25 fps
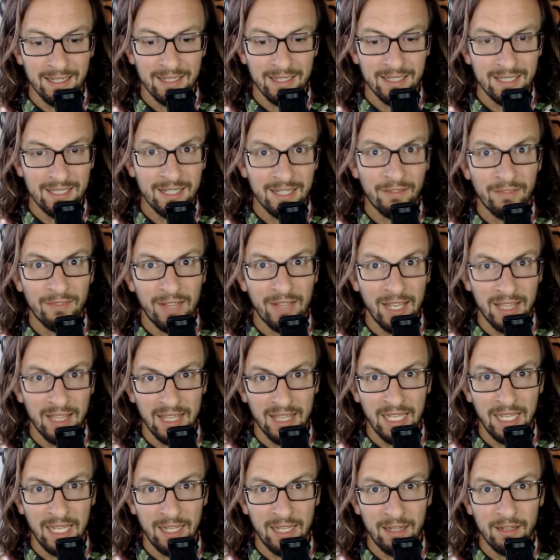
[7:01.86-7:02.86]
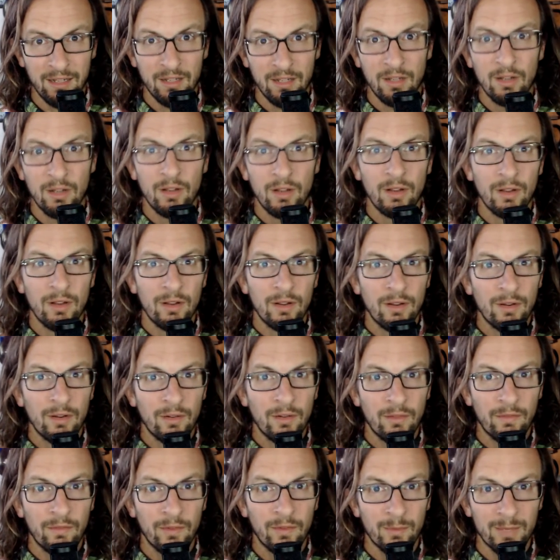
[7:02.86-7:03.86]
stuff like that
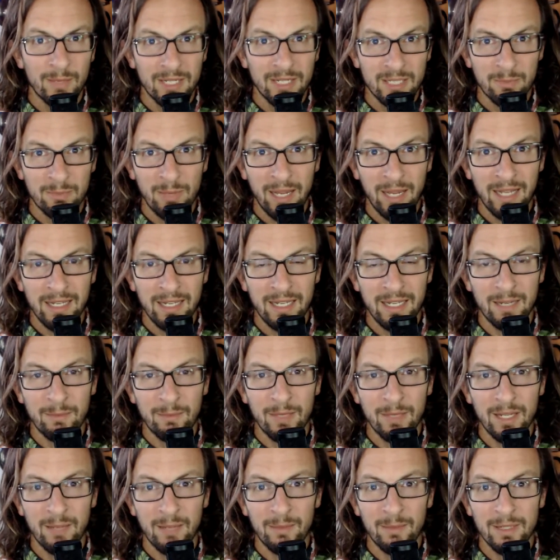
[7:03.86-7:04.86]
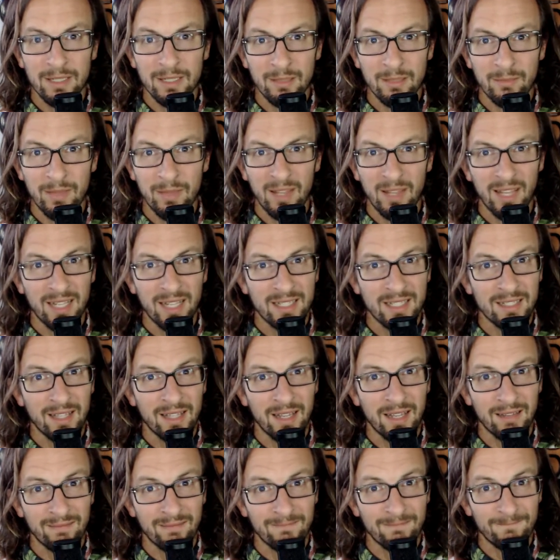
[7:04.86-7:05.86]
from expanding and becoming something that's
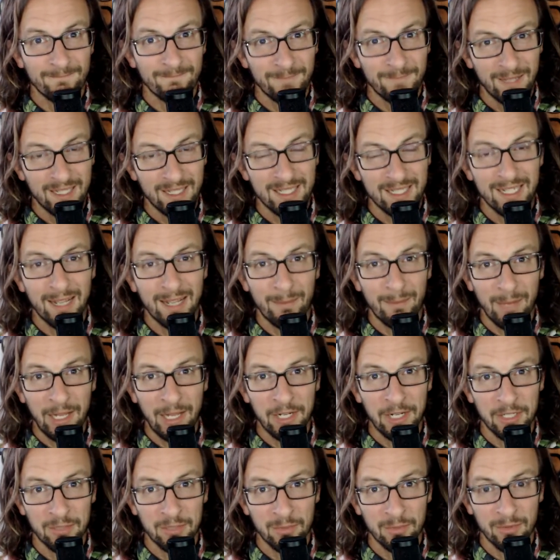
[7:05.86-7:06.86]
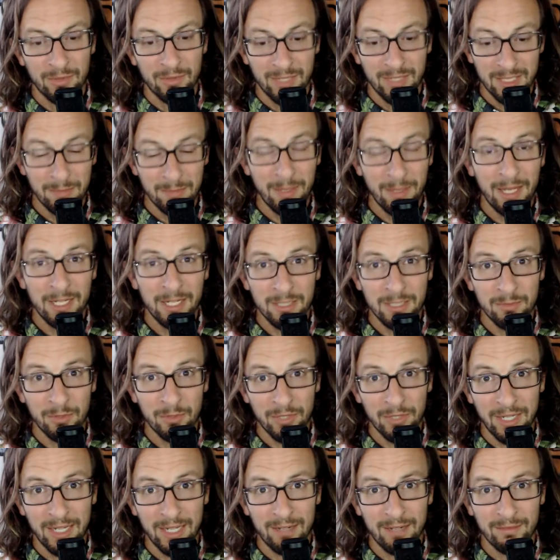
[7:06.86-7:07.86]
like, that's not manageable. It's manageable
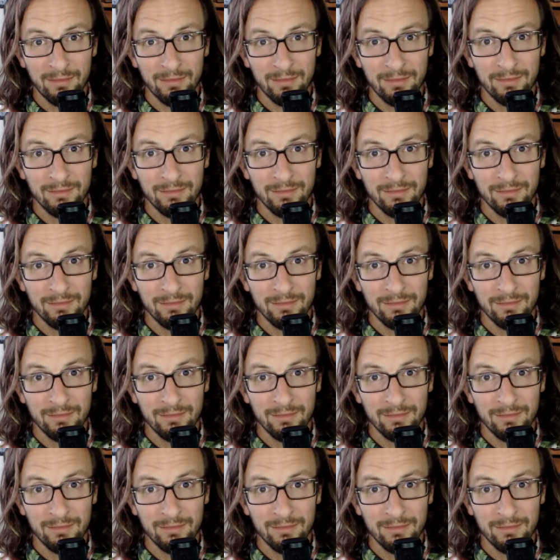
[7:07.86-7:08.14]
now.